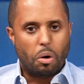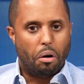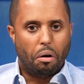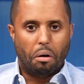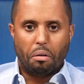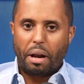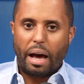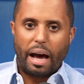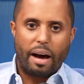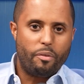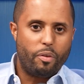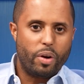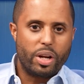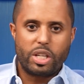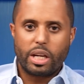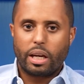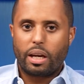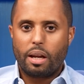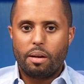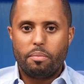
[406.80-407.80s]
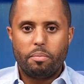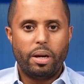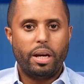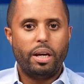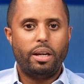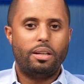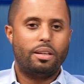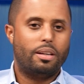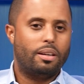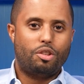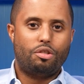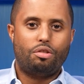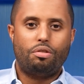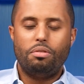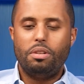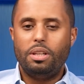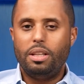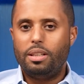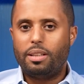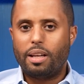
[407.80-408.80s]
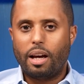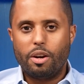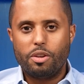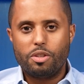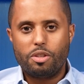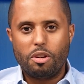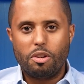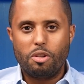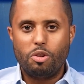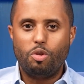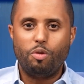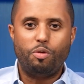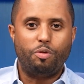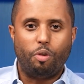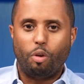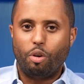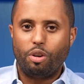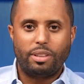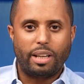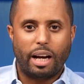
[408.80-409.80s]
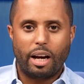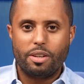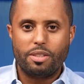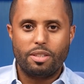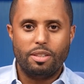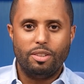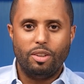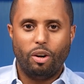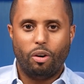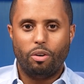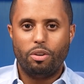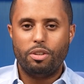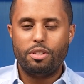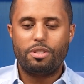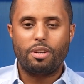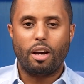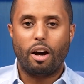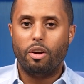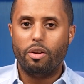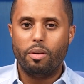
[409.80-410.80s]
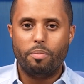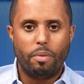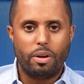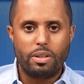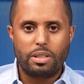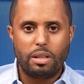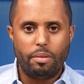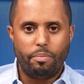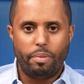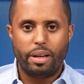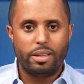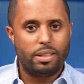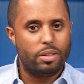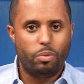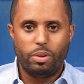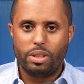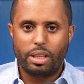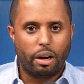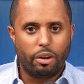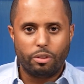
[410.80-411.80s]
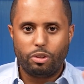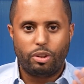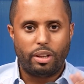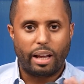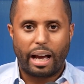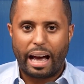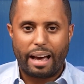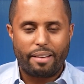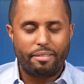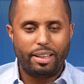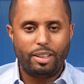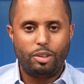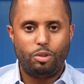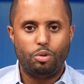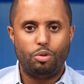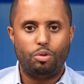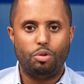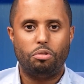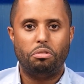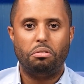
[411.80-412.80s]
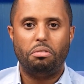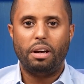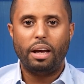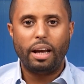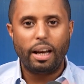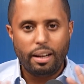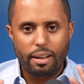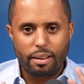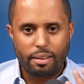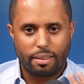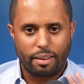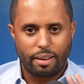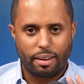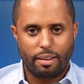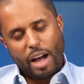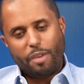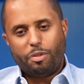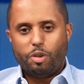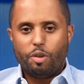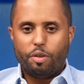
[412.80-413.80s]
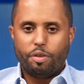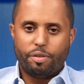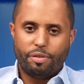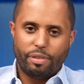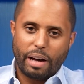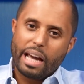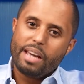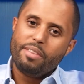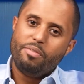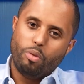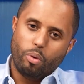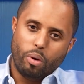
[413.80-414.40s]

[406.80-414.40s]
on average, I can make $3,000 to $4,000 on a monthly basis without having to do anything. After 5